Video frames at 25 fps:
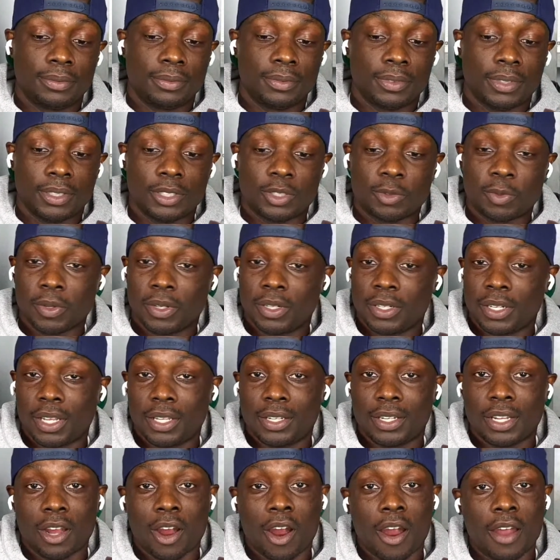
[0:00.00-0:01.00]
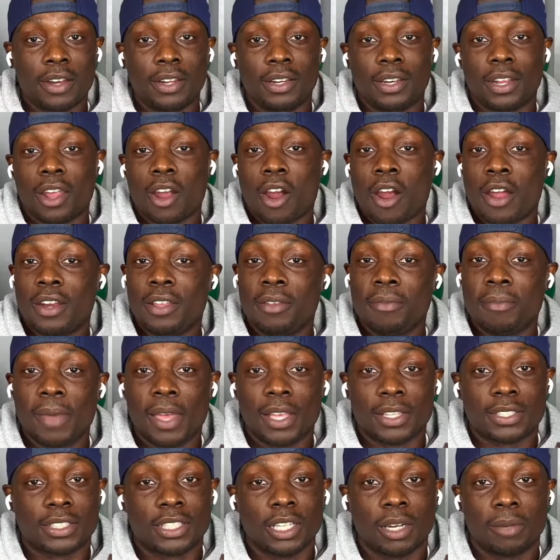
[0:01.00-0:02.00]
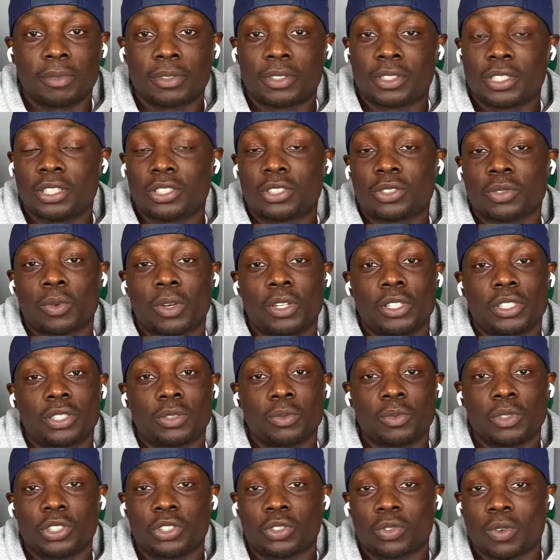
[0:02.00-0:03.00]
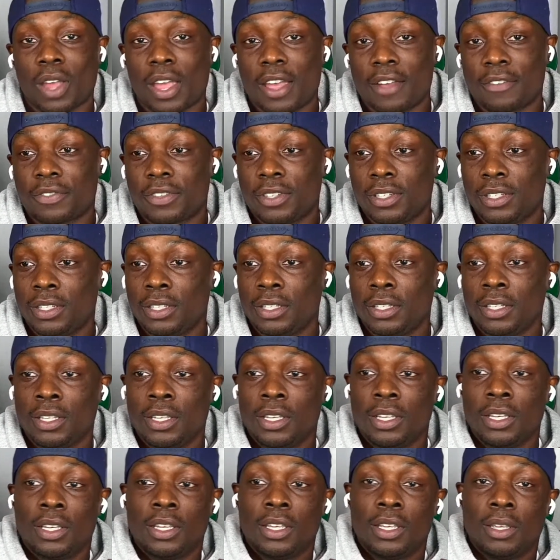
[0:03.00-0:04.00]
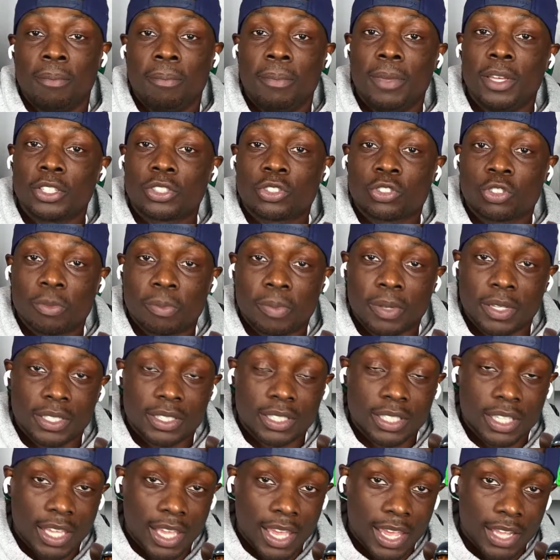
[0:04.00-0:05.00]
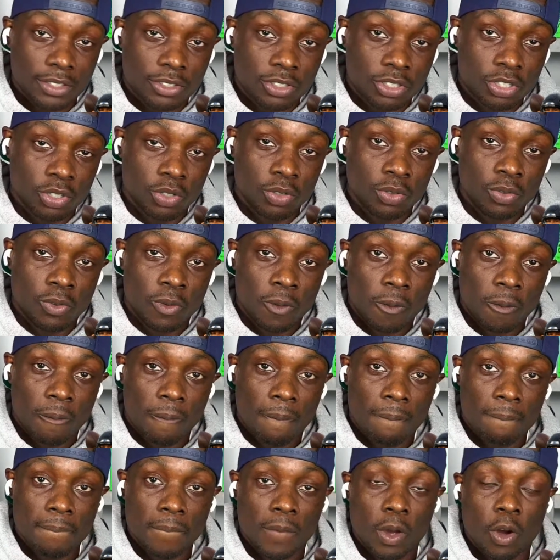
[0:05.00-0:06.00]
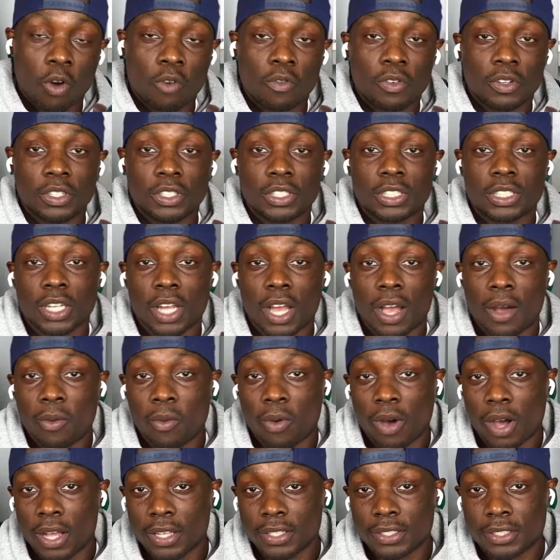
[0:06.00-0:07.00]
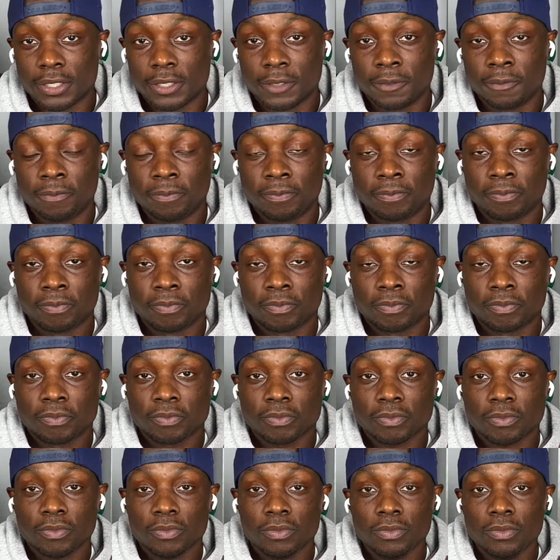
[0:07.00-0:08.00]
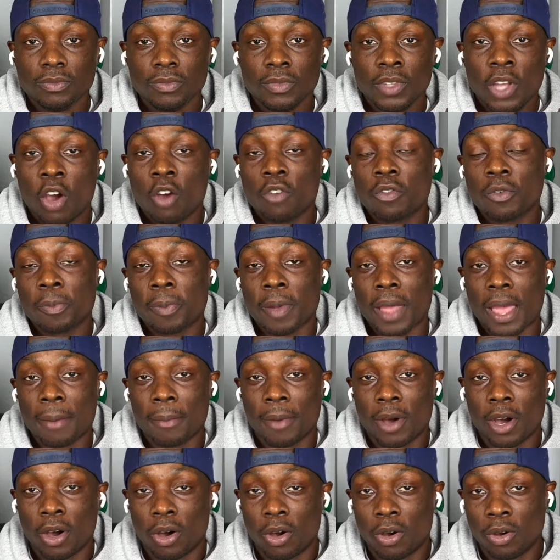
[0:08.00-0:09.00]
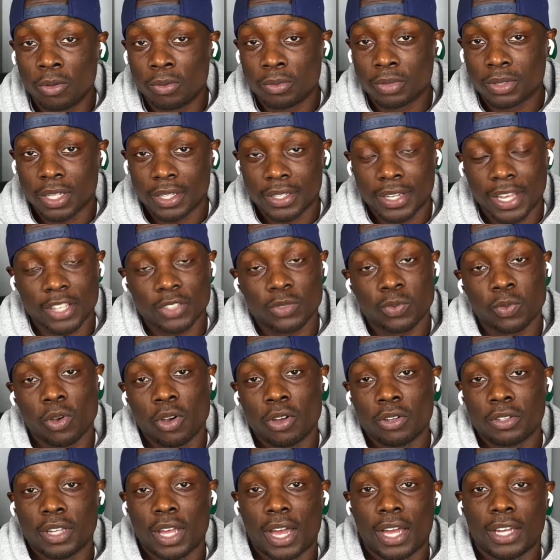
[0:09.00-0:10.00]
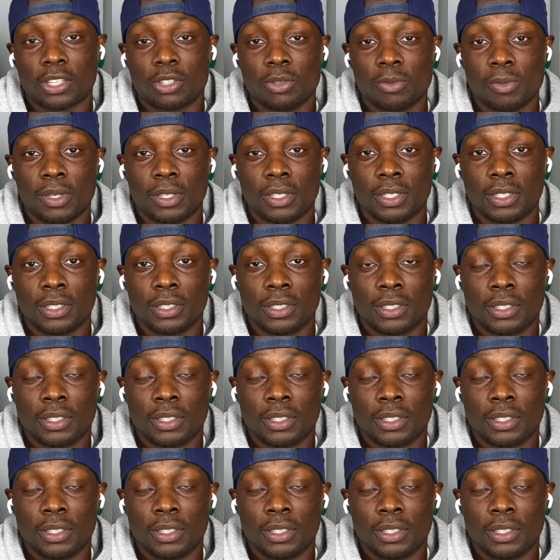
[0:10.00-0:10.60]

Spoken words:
it's been they already messed up the situation with drafting Mitch Trubisky at 2 over Deshaun Watson, over Pat Mahomes. That's well documented.